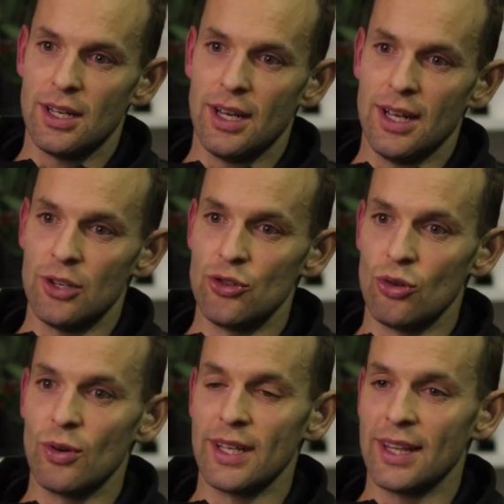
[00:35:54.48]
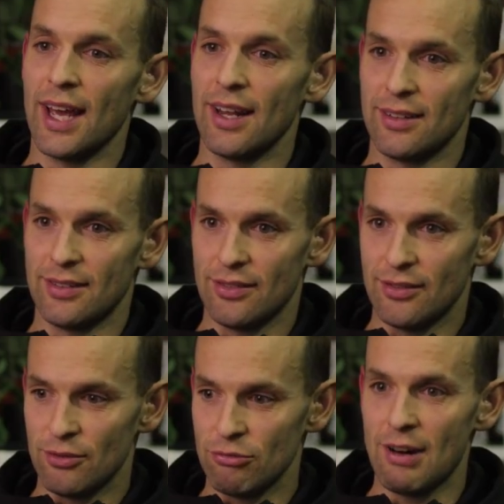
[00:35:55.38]
and enjoying that
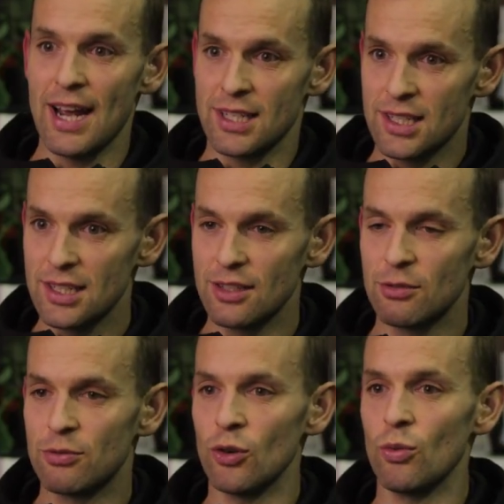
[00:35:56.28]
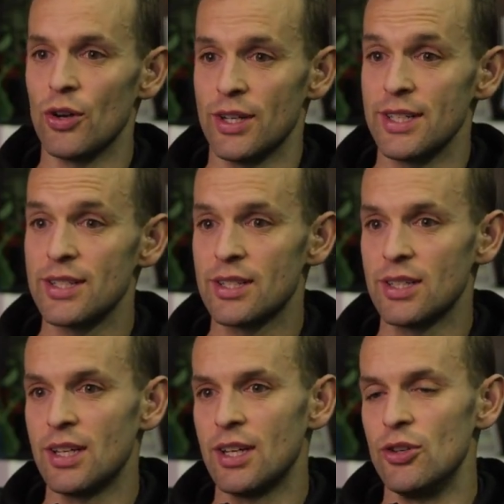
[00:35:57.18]
race for what it is,
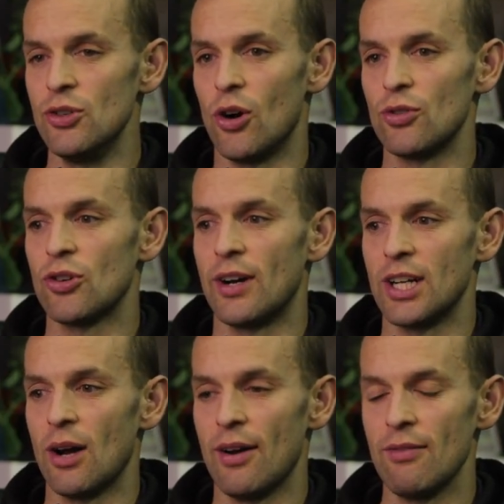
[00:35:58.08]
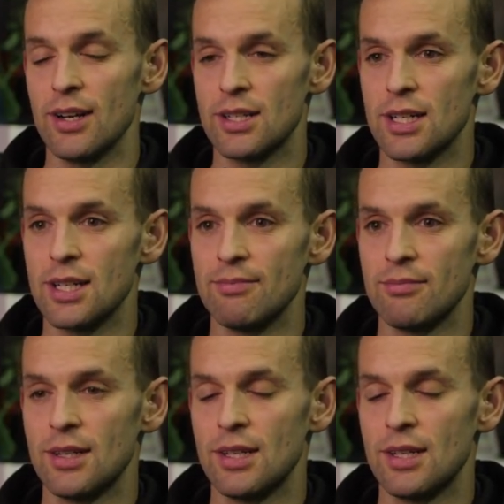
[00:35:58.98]
not trying to go out and run a time,